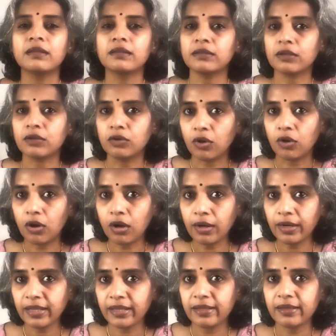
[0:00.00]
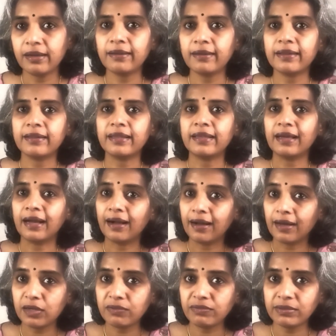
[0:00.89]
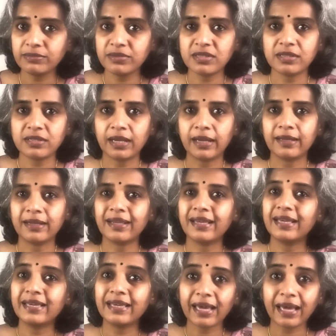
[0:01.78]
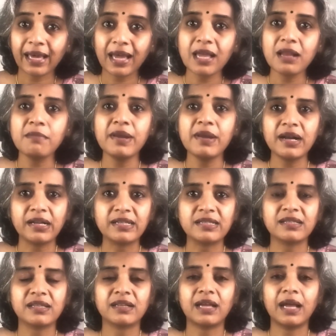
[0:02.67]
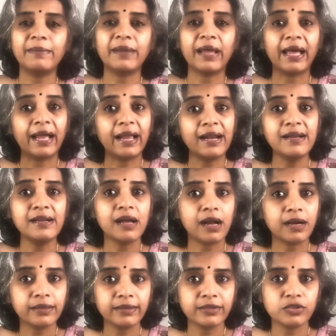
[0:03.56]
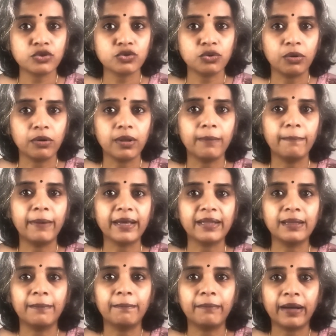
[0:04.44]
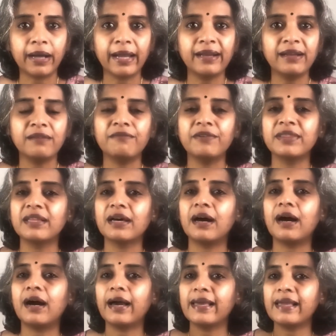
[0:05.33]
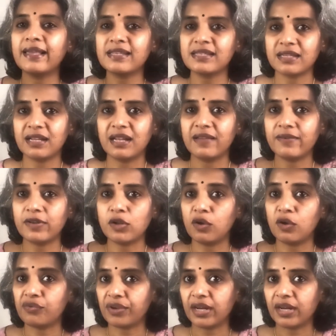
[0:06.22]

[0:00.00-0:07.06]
the God here in the Aruvam state can be described and understood by the mind with the highest level of